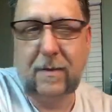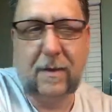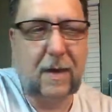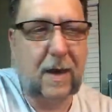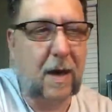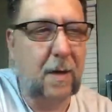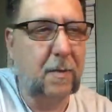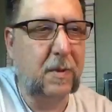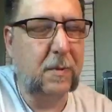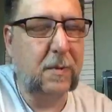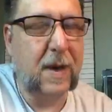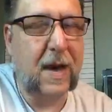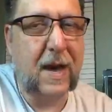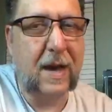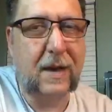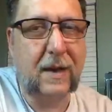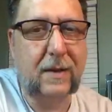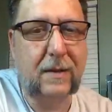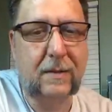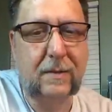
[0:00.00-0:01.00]
I'll be
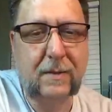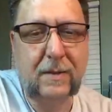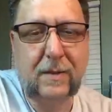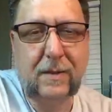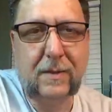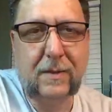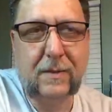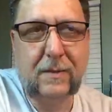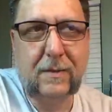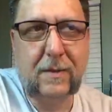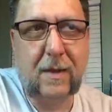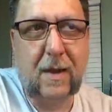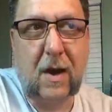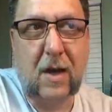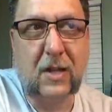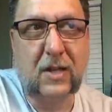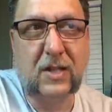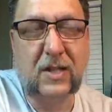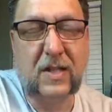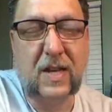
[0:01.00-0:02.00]
back
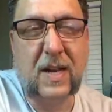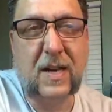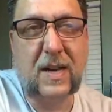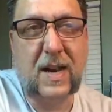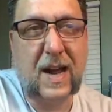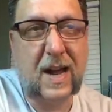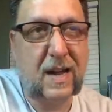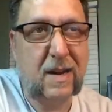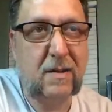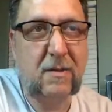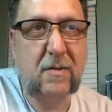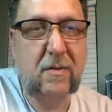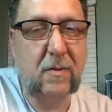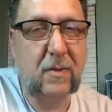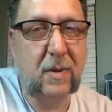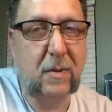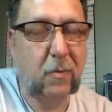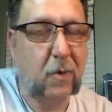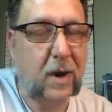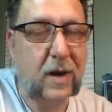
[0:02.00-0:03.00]
on Sunday with
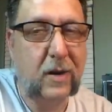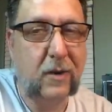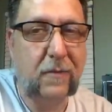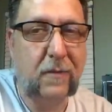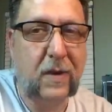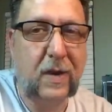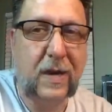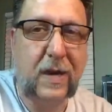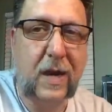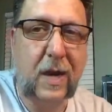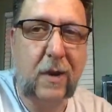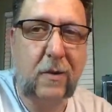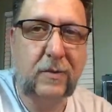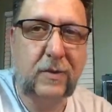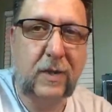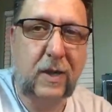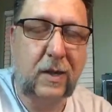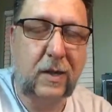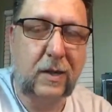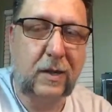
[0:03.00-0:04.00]
a brand new video. It's
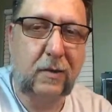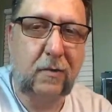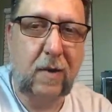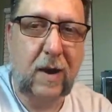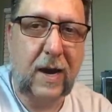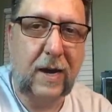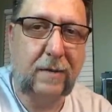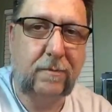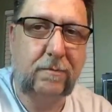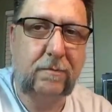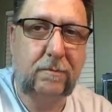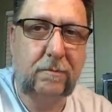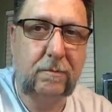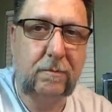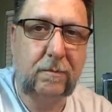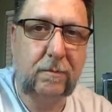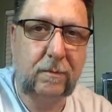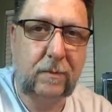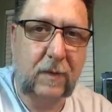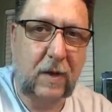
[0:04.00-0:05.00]
going to look great.
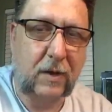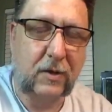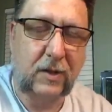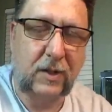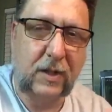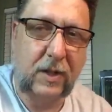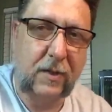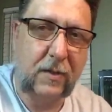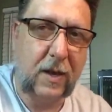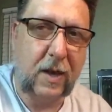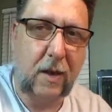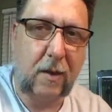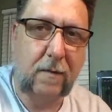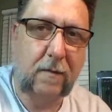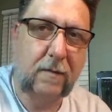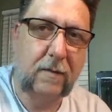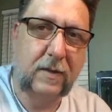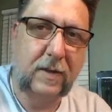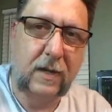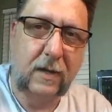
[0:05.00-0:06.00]
I'll see you there.
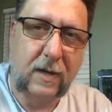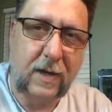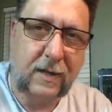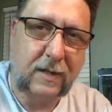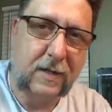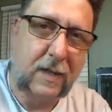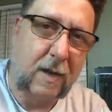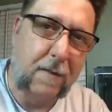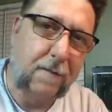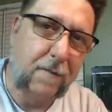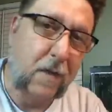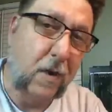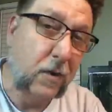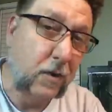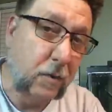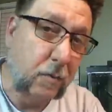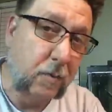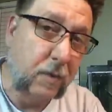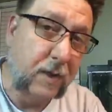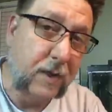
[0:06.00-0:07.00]
Till next time, follow
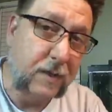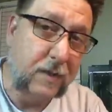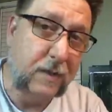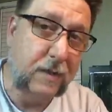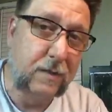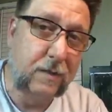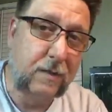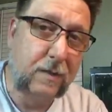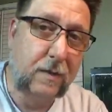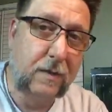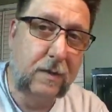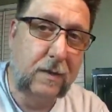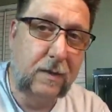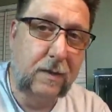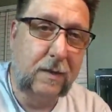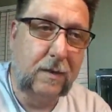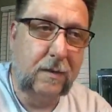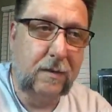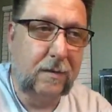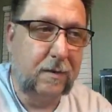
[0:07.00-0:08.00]
your bliss.
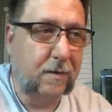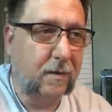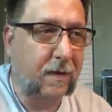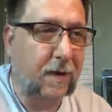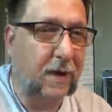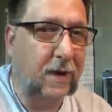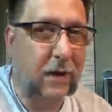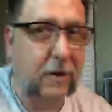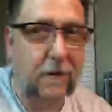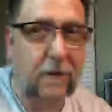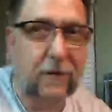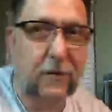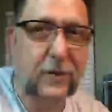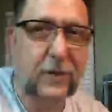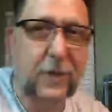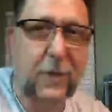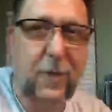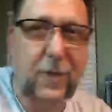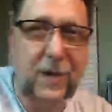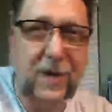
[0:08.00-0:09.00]
Thank you for
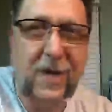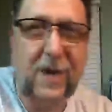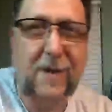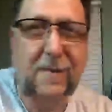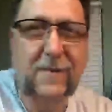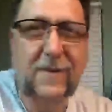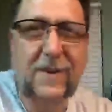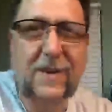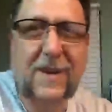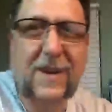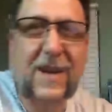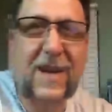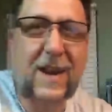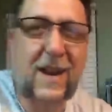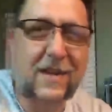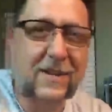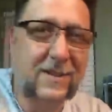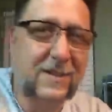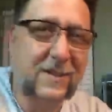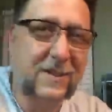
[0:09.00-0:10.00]
showing up, and
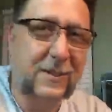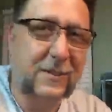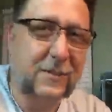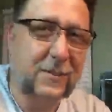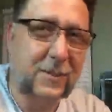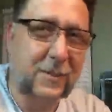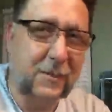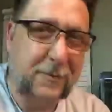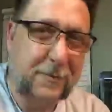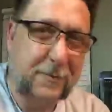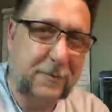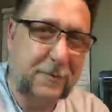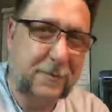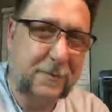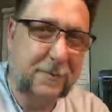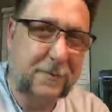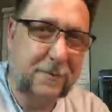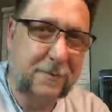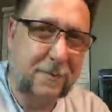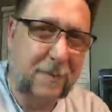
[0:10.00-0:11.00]
I'll see you soon.
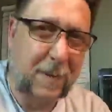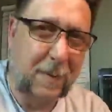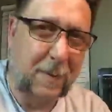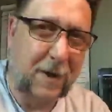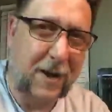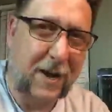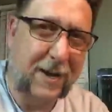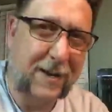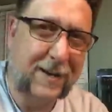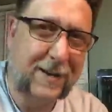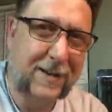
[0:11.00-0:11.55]
Bye-bye.